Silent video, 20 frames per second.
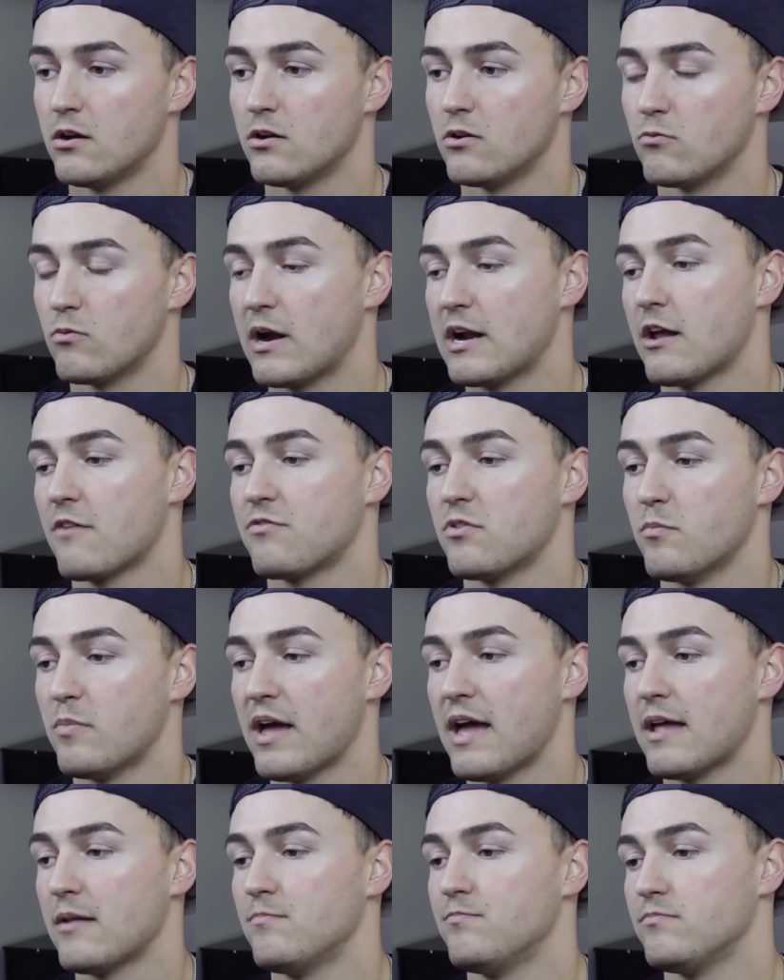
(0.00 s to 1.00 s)
Right off the
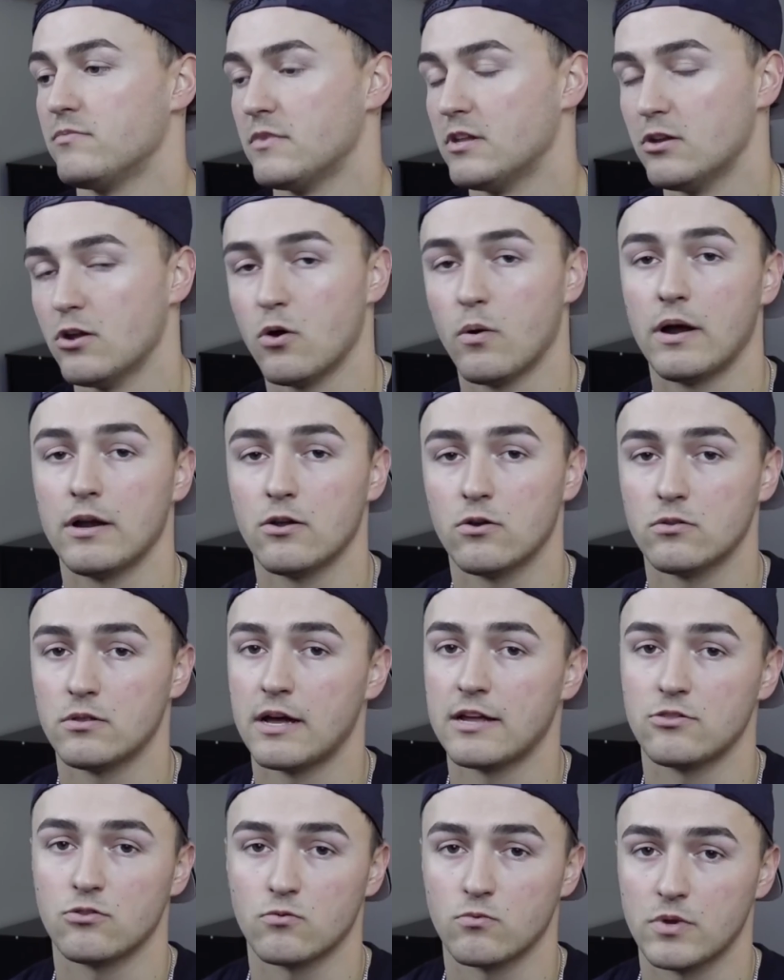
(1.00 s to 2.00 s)
bat, I don't
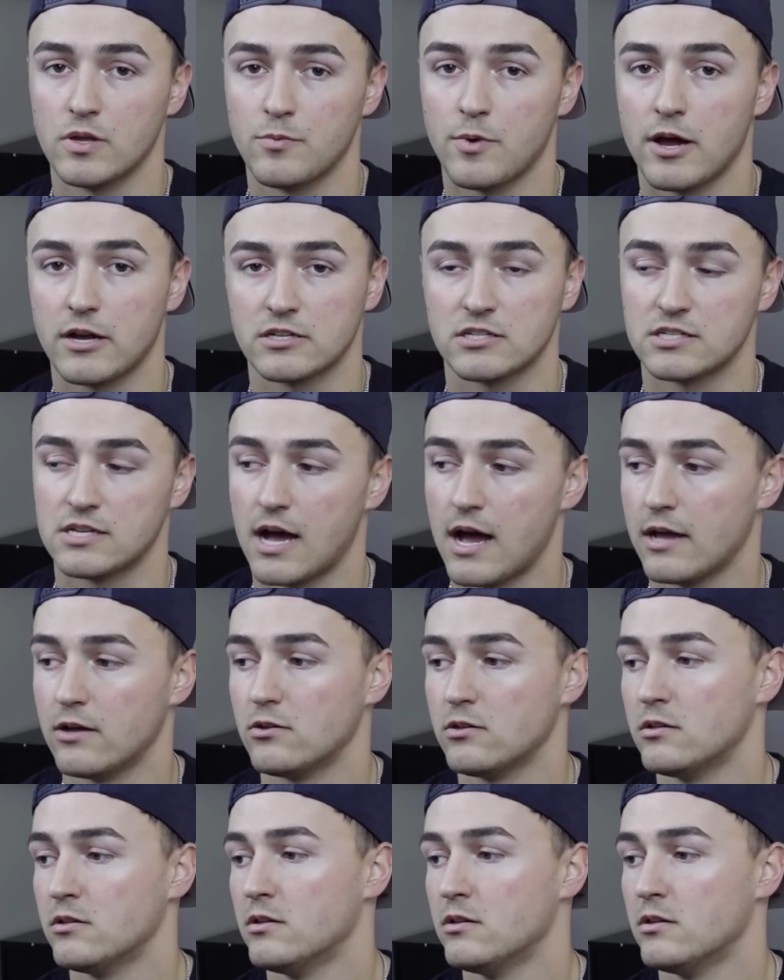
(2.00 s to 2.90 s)
like the Reebok style,